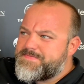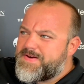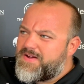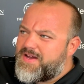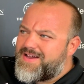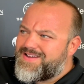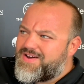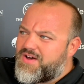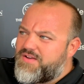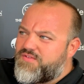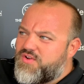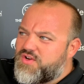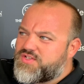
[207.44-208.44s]
And I, I kind
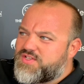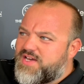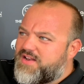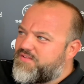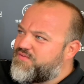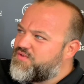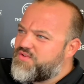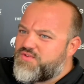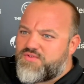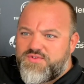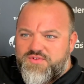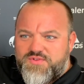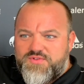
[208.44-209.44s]
of looked at that and I thought,
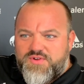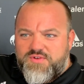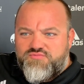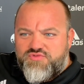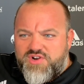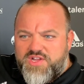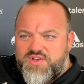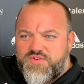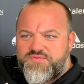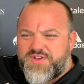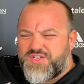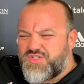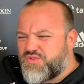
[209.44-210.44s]
you're, you're a really good
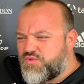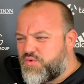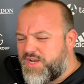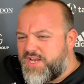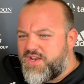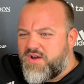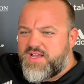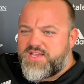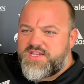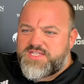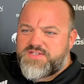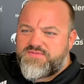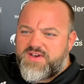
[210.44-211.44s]
fit. 29
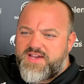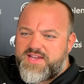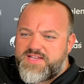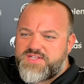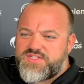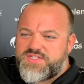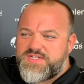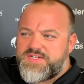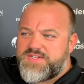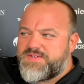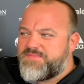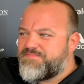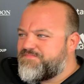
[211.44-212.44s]
years of age,
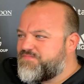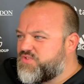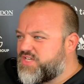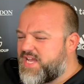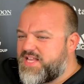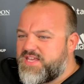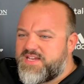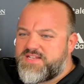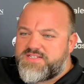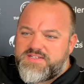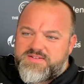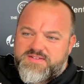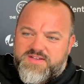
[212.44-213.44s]
10
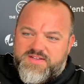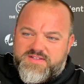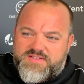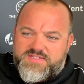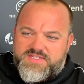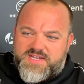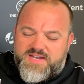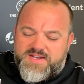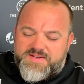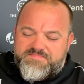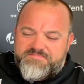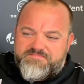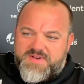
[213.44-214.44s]
years at, at
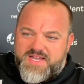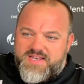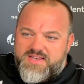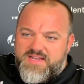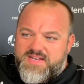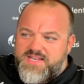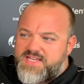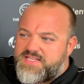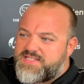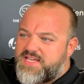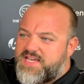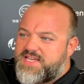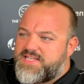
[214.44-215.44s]
um, Maidenhead.
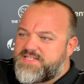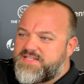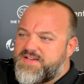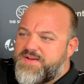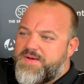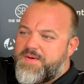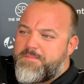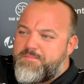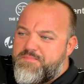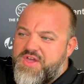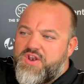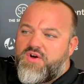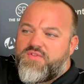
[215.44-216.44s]
He's he's
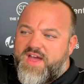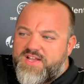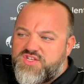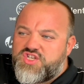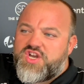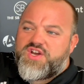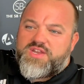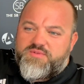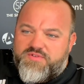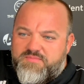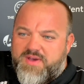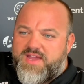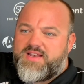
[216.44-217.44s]
been on that journey
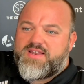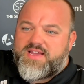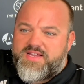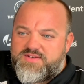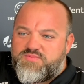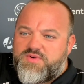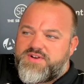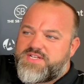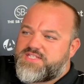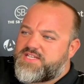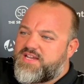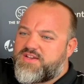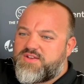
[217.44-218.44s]
with Maidenhead where he's
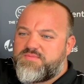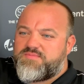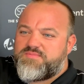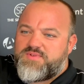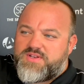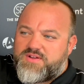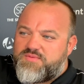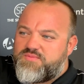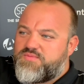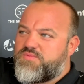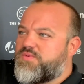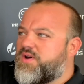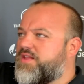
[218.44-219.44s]
taken them, you know,
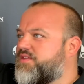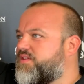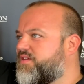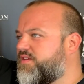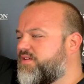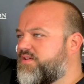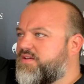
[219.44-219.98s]
under